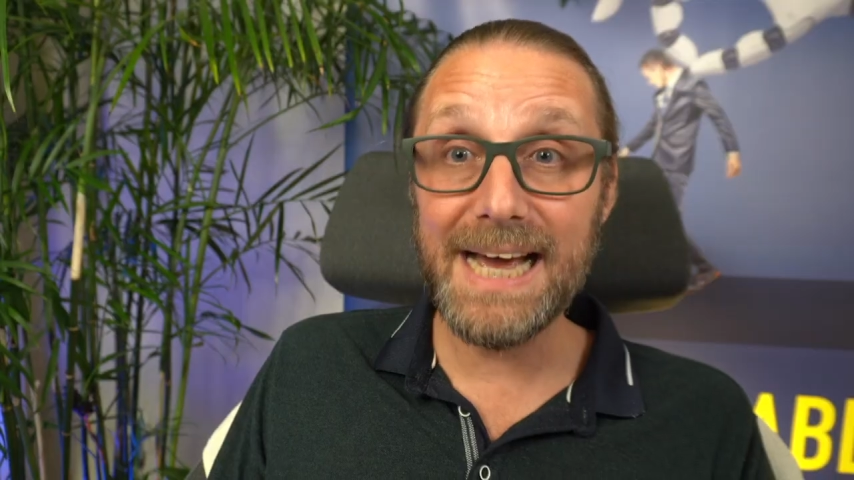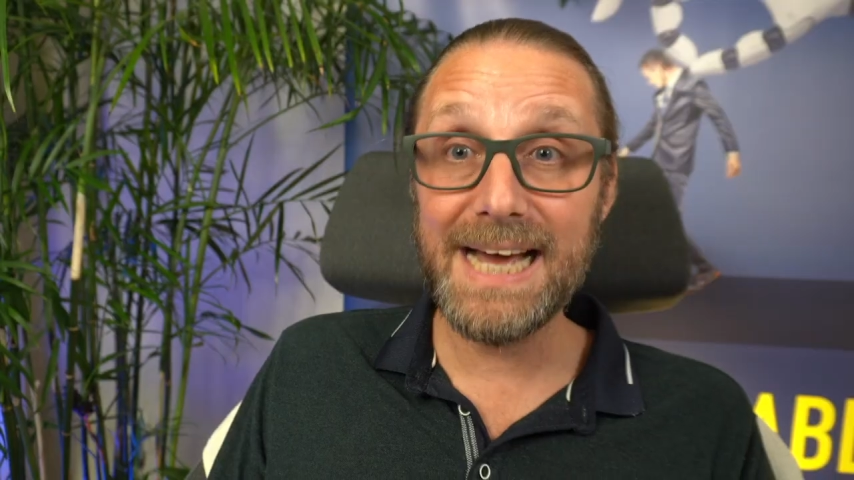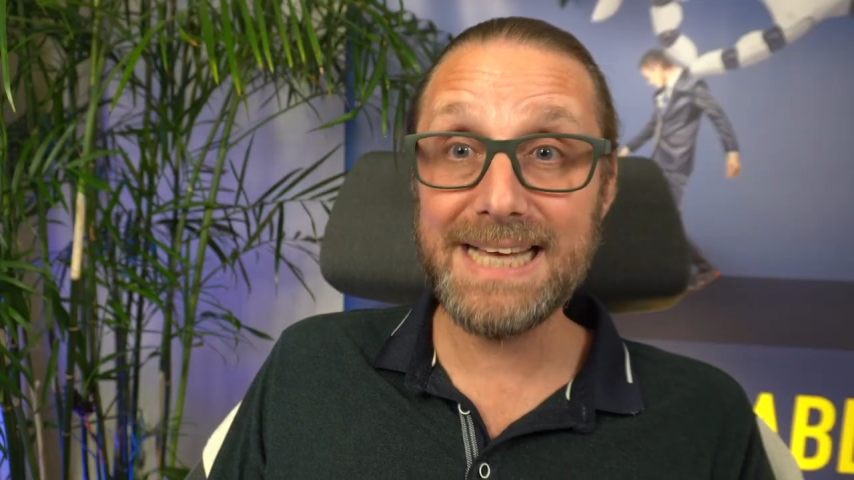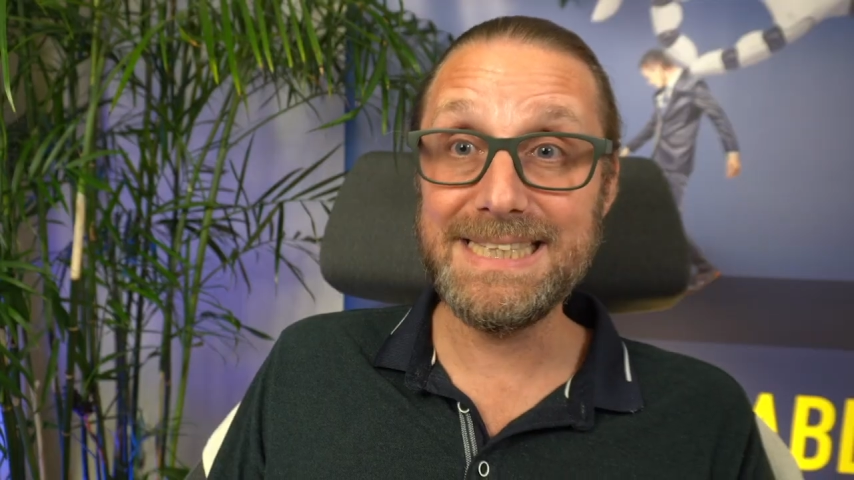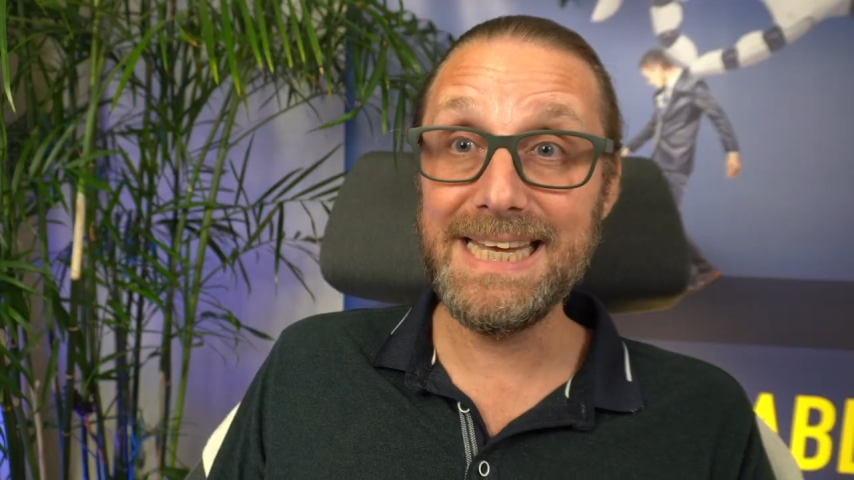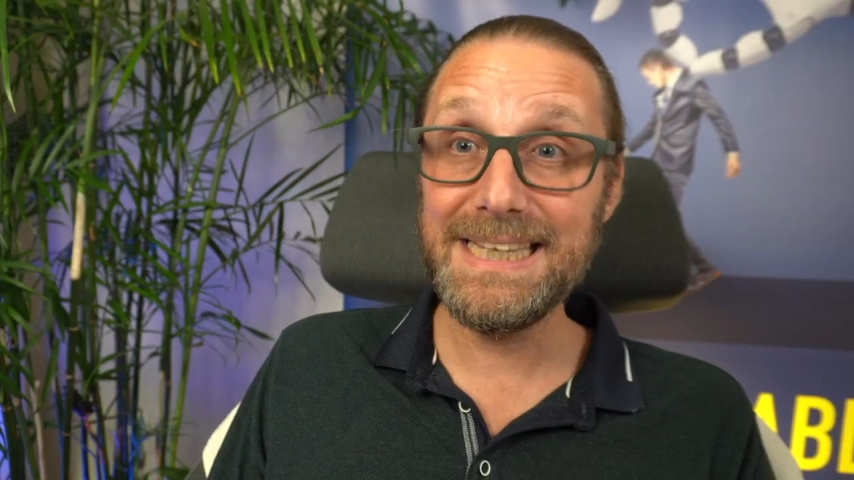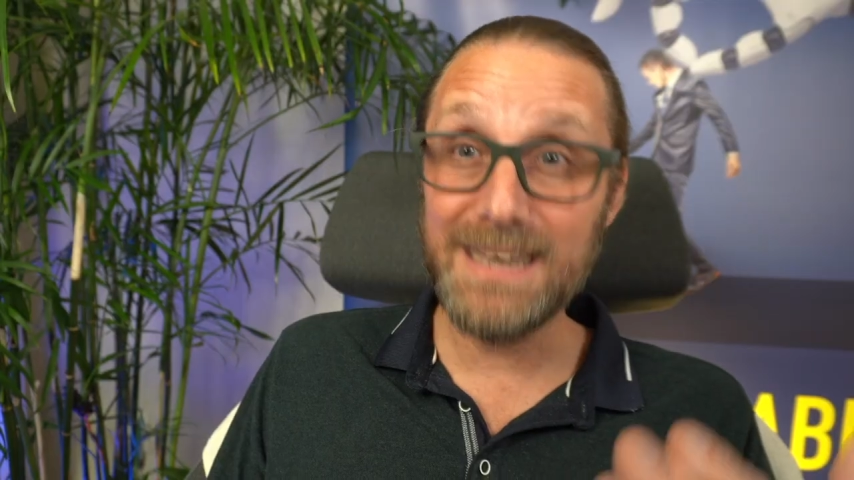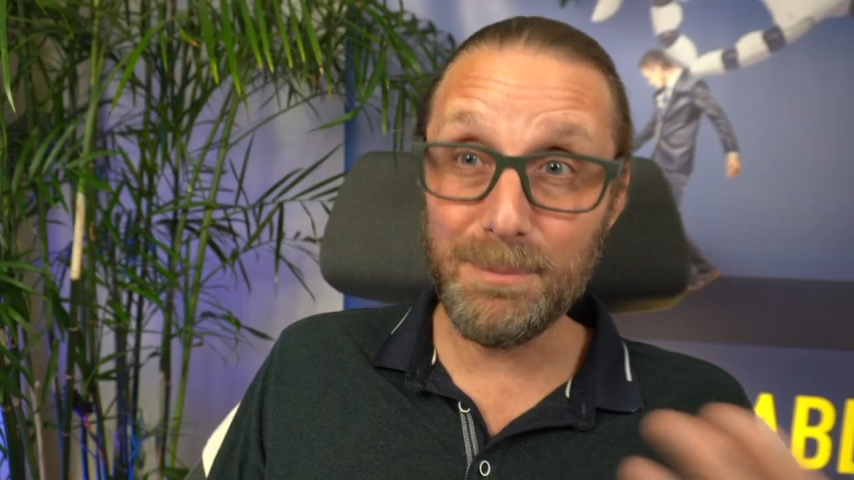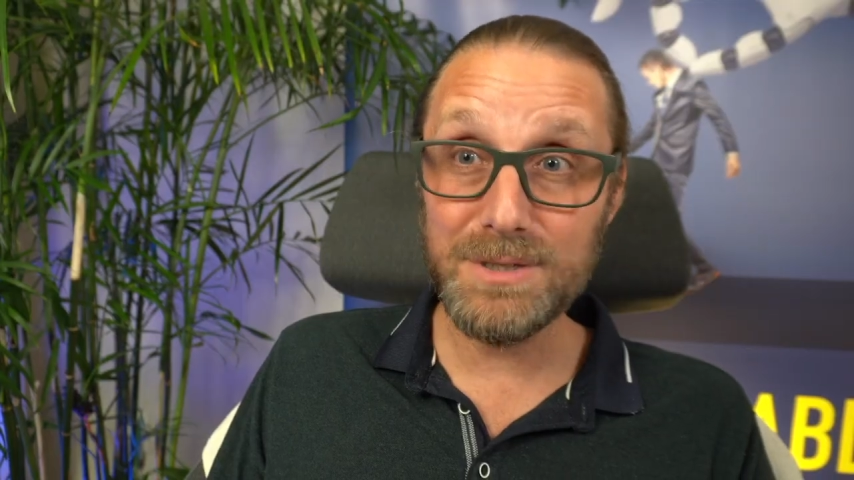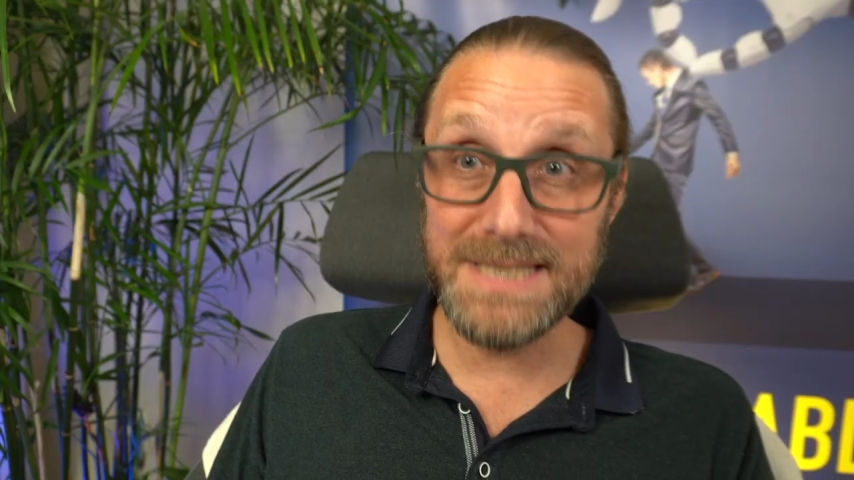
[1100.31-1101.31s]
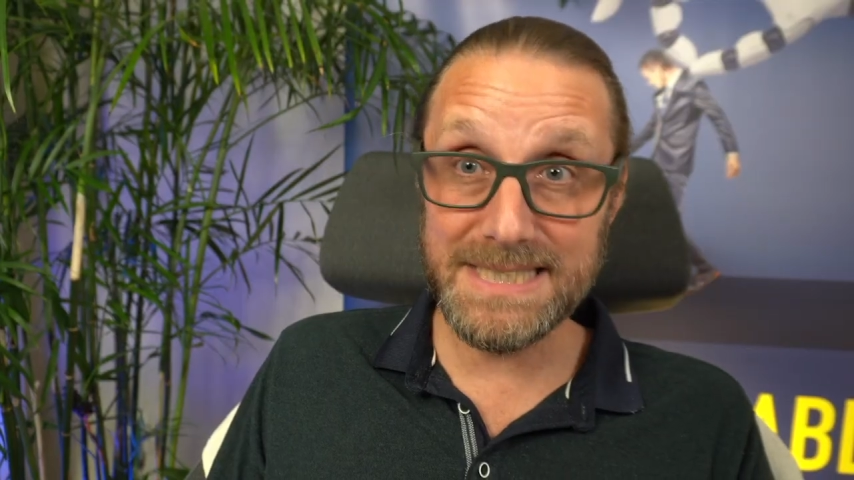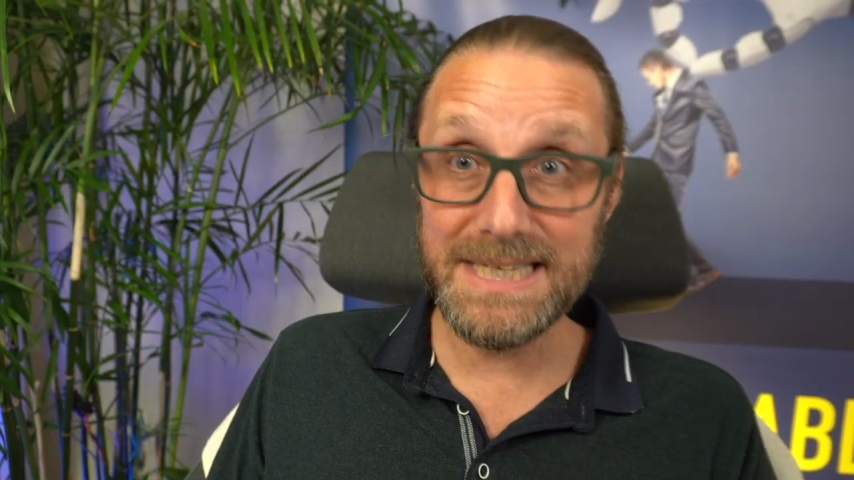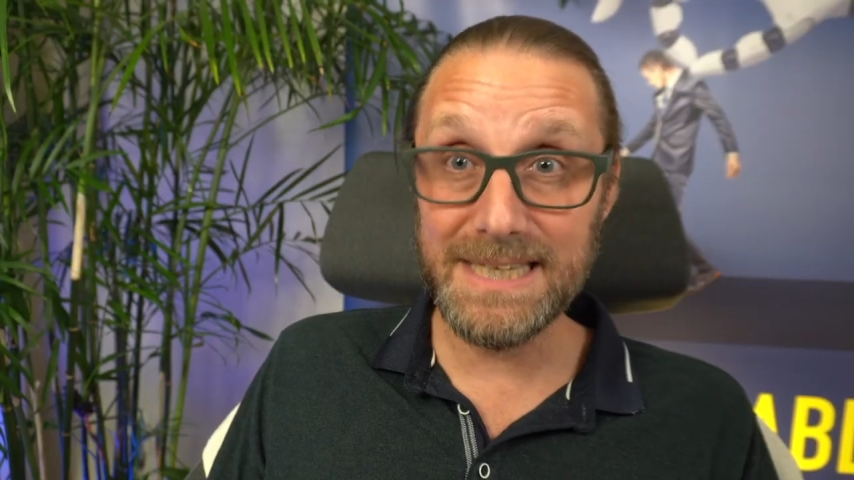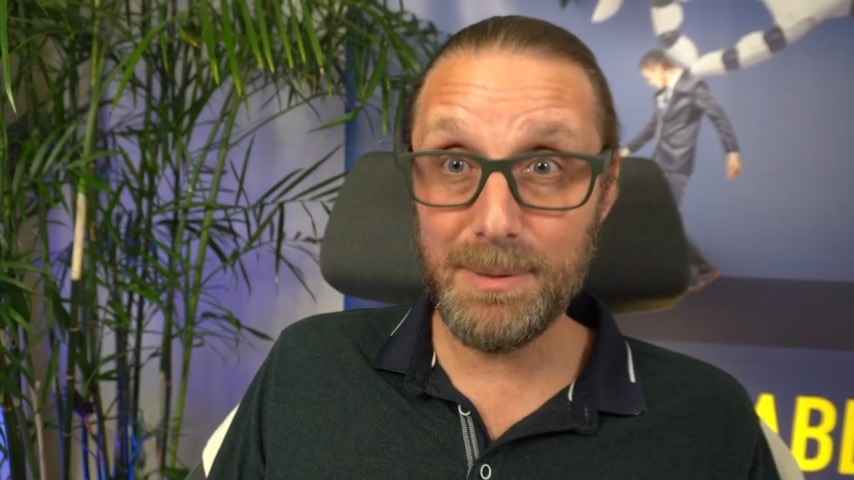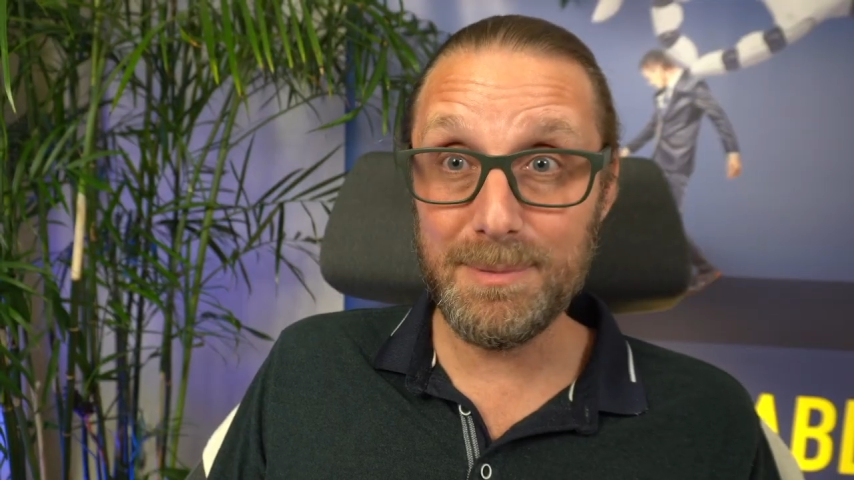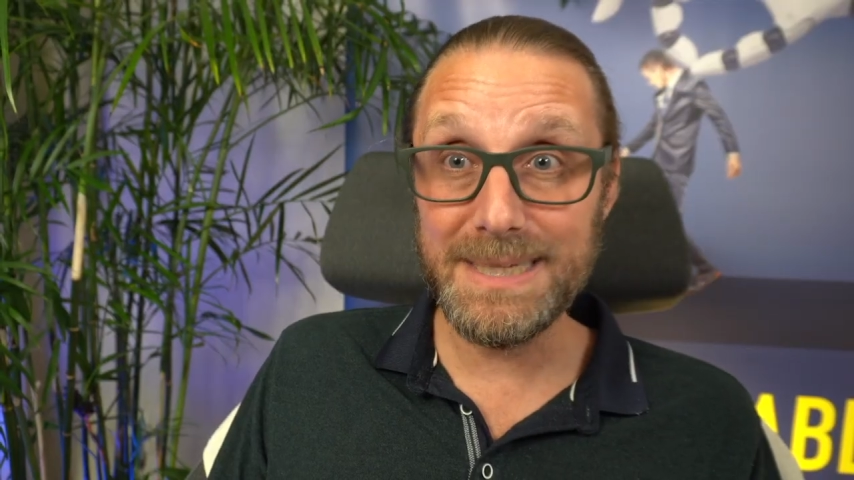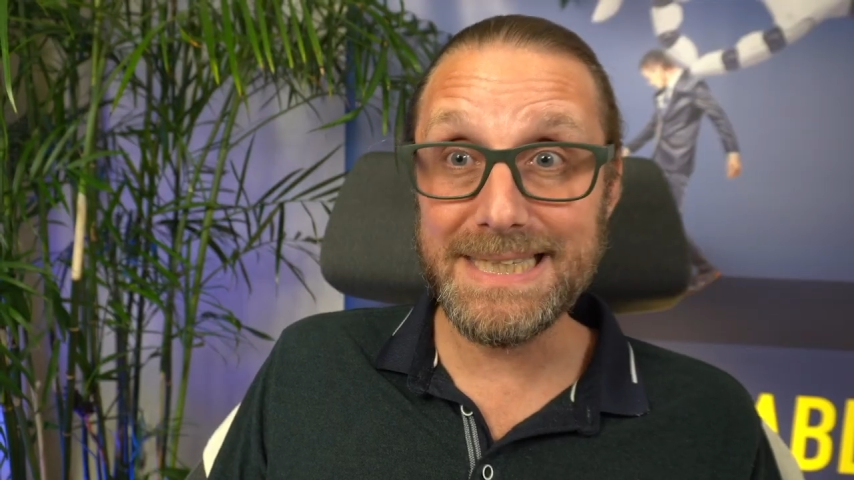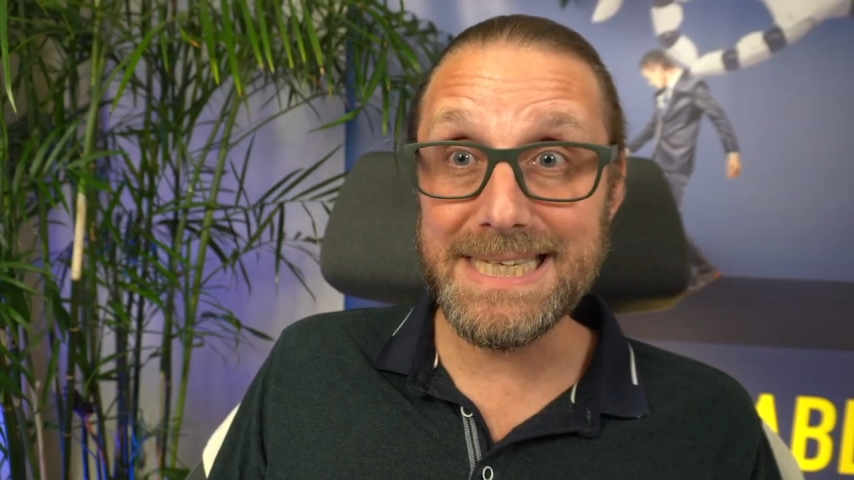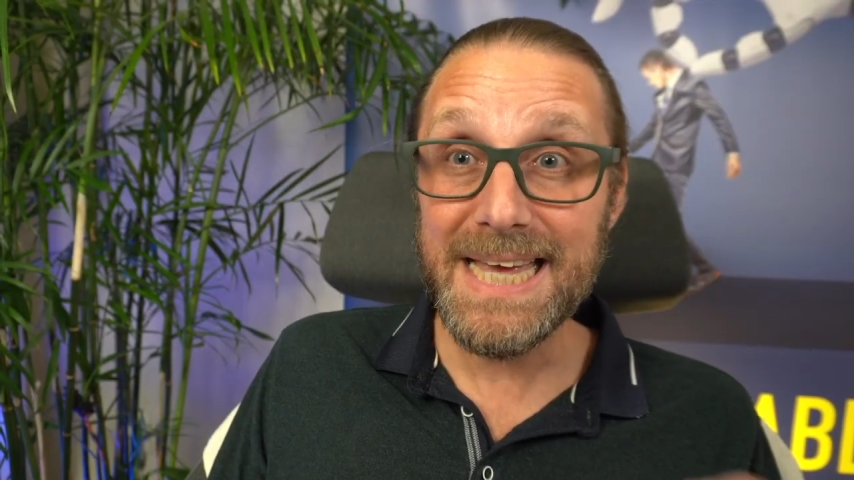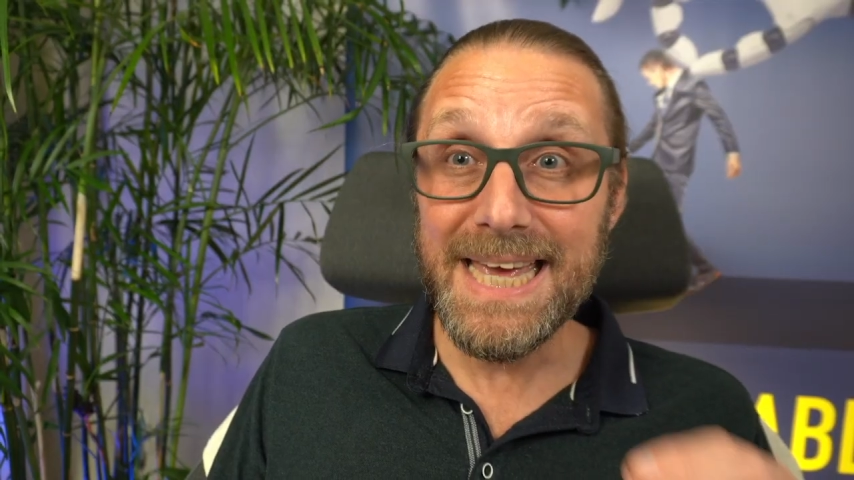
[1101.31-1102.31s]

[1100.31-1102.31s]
AI's data processing capabilities.